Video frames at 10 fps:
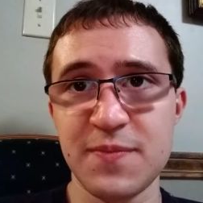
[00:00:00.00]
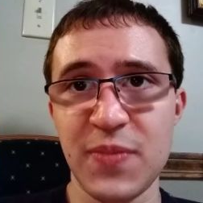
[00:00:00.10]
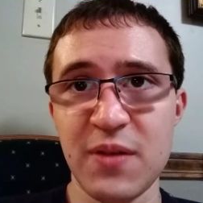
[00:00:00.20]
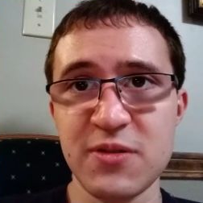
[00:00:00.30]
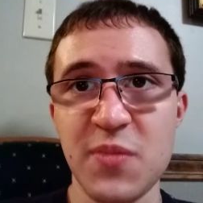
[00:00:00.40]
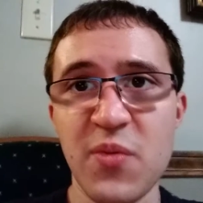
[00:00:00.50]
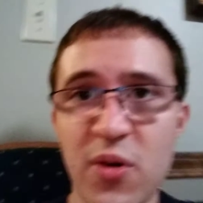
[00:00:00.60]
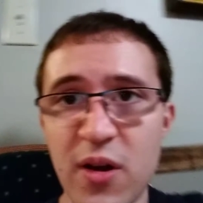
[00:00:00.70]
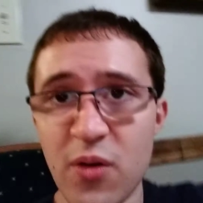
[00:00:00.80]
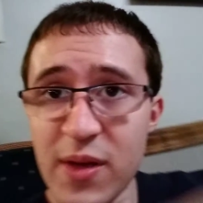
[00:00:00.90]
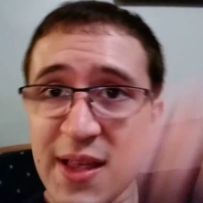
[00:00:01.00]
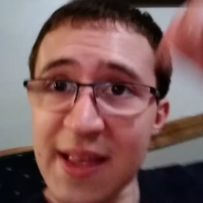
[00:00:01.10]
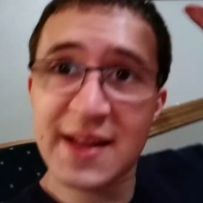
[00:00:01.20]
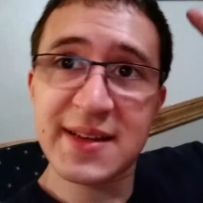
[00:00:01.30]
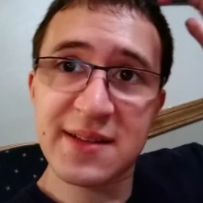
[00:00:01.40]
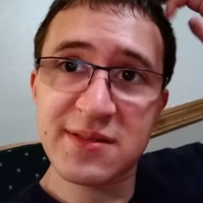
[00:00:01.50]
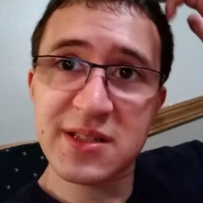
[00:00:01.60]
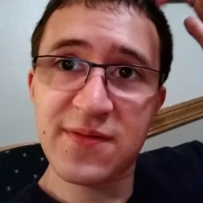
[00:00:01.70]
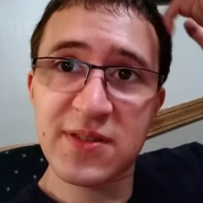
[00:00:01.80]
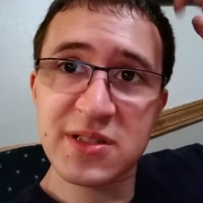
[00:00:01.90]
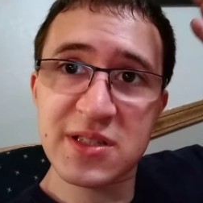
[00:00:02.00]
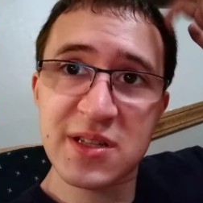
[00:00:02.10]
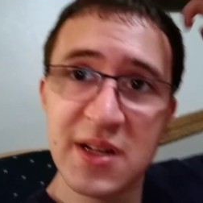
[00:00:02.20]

It was Memorial Weekend, and it was the first